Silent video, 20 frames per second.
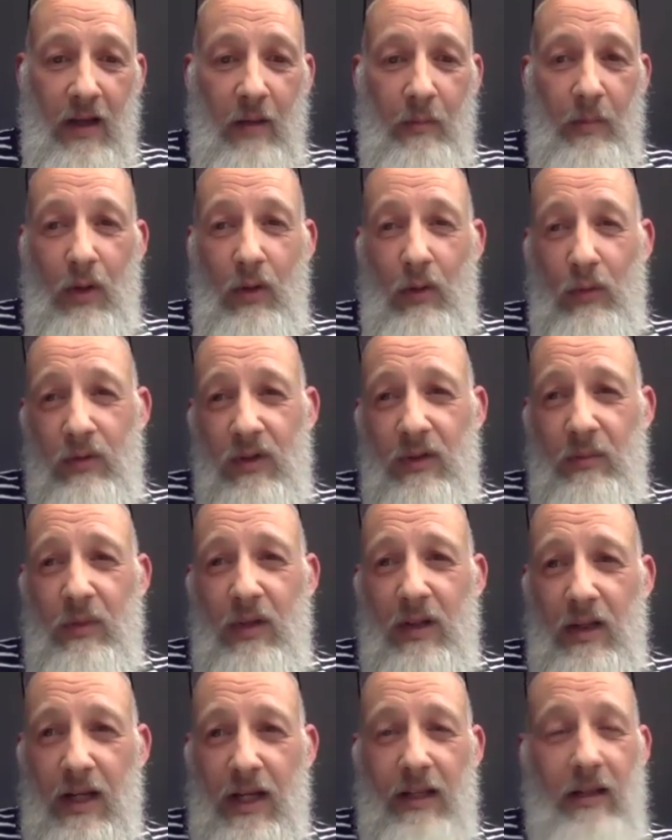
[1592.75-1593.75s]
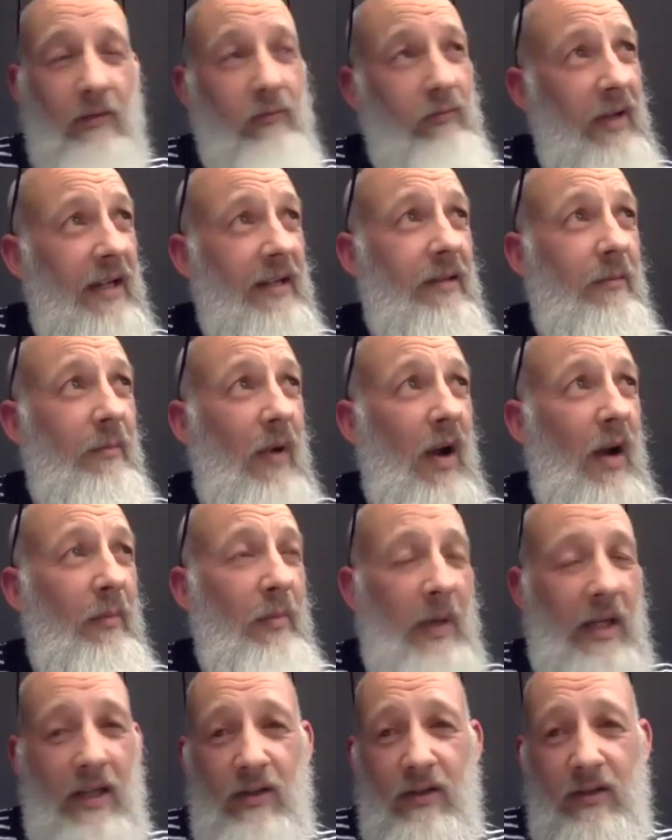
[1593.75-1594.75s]
but ultimately the reason might
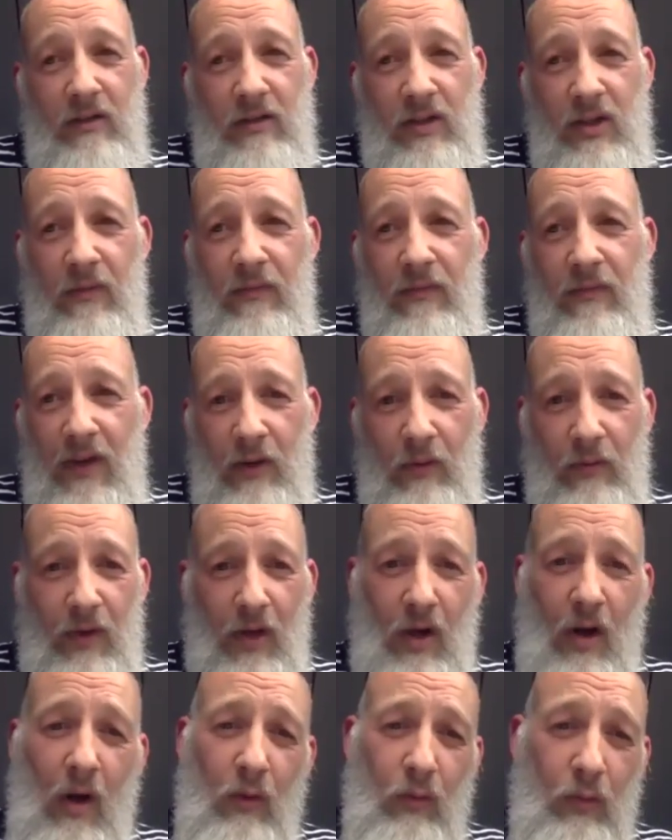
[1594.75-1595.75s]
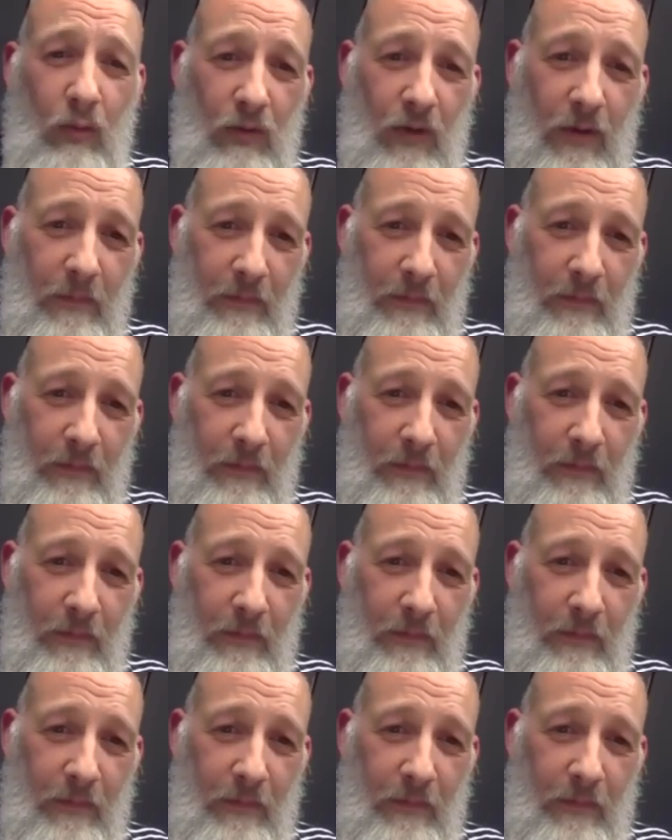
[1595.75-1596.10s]
be you just you feel the cold